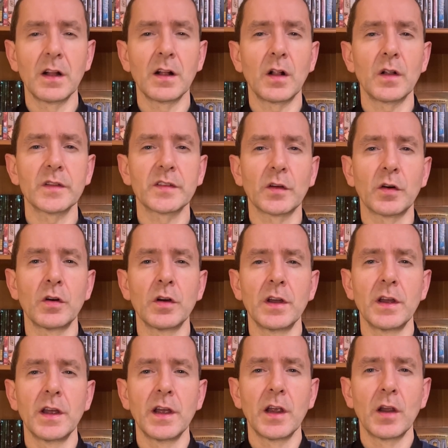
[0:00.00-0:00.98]
Also,
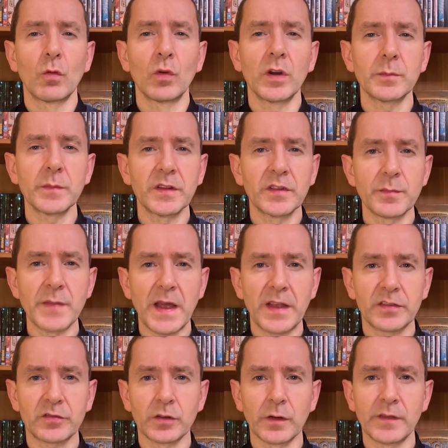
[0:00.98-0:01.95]
Rickman's
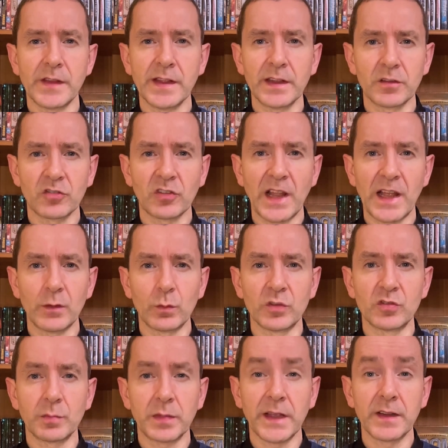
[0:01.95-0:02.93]
mastery of the English
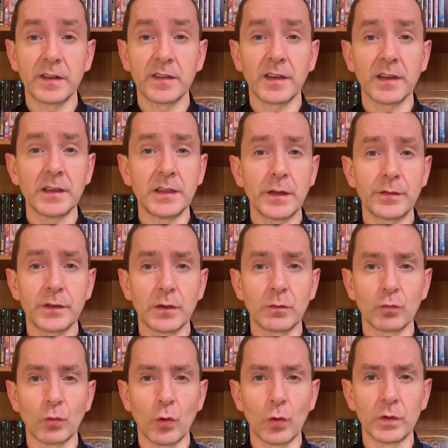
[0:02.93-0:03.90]
language played a
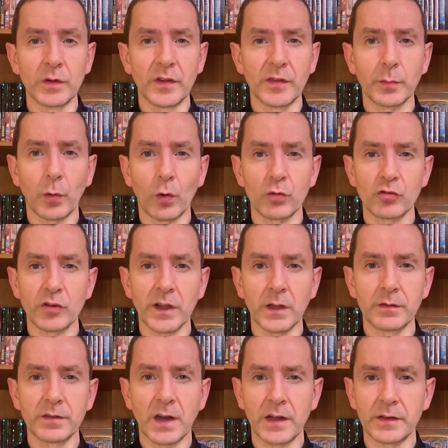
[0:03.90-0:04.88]
significant role in his
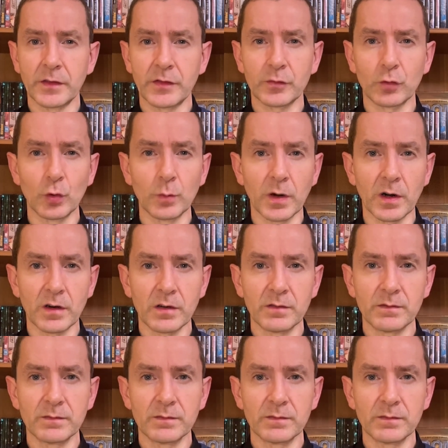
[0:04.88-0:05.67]
portrayal of Hans Gruber.